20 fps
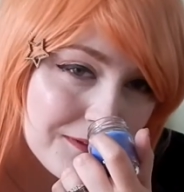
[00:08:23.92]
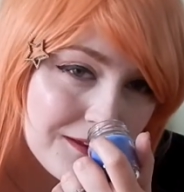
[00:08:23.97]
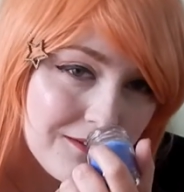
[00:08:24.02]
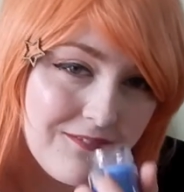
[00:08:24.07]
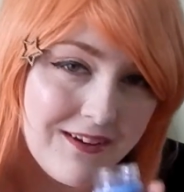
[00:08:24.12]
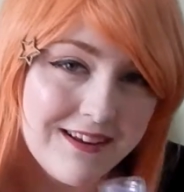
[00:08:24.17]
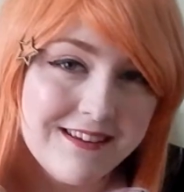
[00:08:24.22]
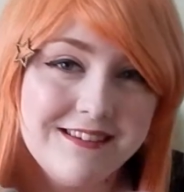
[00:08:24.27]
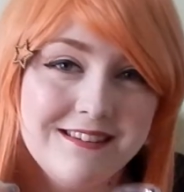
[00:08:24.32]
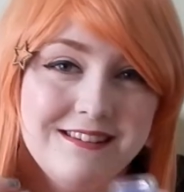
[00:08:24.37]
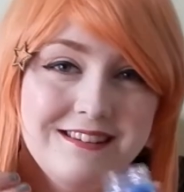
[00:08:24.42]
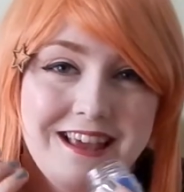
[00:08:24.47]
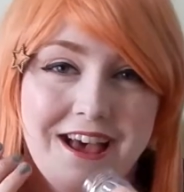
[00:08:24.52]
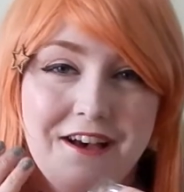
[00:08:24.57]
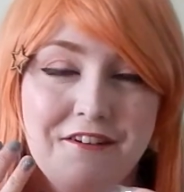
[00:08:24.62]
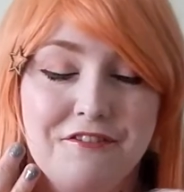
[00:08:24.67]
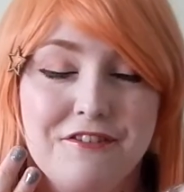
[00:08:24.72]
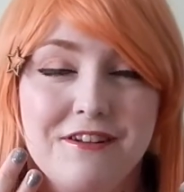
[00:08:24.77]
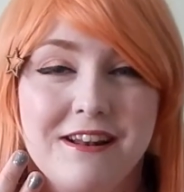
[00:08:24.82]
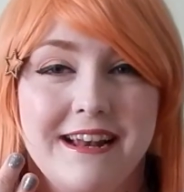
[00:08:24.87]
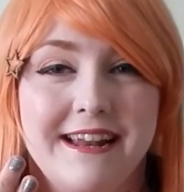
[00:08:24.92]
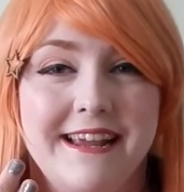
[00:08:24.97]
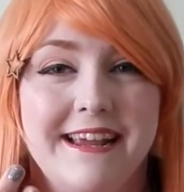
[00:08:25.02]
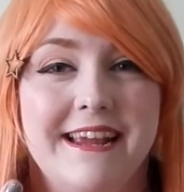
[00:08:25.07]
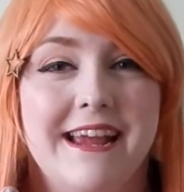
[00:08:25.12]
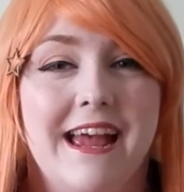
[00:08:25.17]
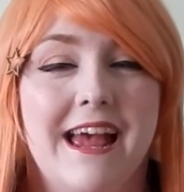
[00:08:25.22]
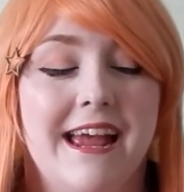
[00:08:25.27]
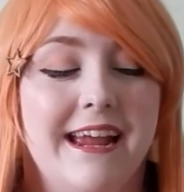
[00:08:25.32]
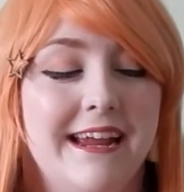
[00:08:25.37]
There's
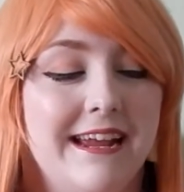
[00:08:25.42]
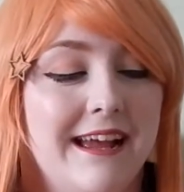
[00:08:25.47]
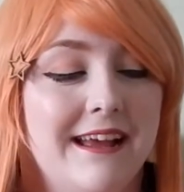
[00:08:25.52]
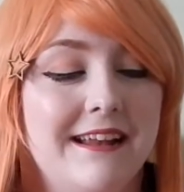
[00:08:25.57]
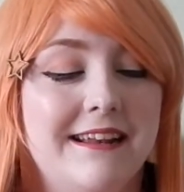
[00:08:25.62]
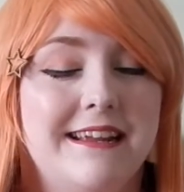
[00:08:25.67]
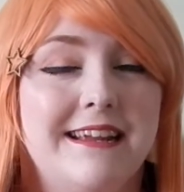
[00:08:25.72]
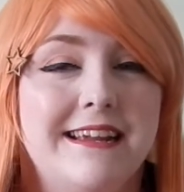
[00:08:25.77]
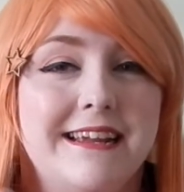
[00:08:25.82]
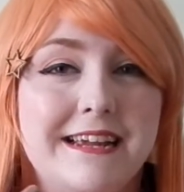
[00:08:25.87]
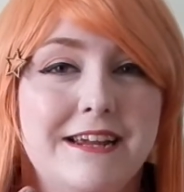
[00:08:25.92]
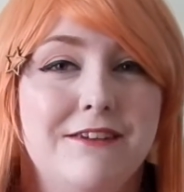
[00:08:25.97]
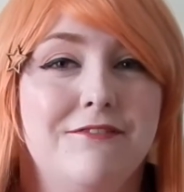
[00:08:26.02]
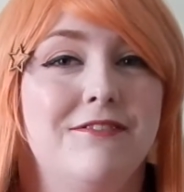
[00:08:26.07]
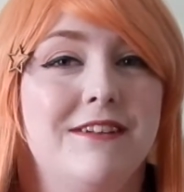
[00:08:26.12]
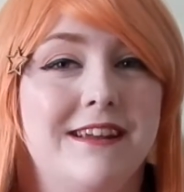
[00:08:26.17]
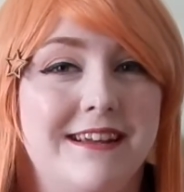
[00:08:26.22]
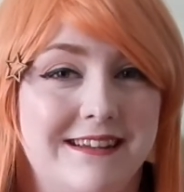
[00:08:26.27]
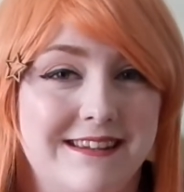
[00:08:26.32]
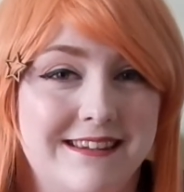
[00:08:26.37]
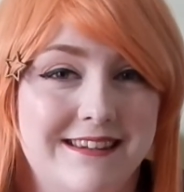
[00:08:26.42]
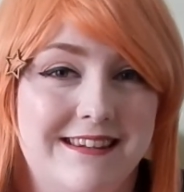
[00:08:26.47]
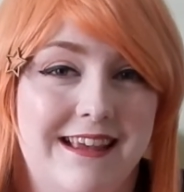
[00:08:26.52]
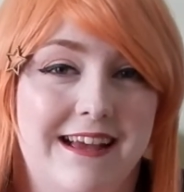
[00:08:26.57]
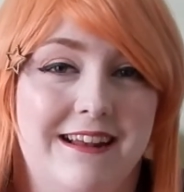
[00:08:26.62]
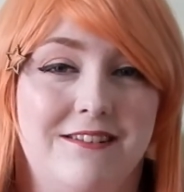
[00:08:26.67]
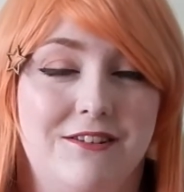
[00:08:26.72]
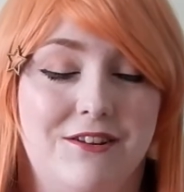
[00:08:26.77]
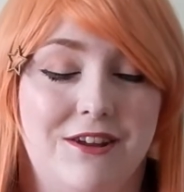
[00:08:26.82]
definitely an evening scent.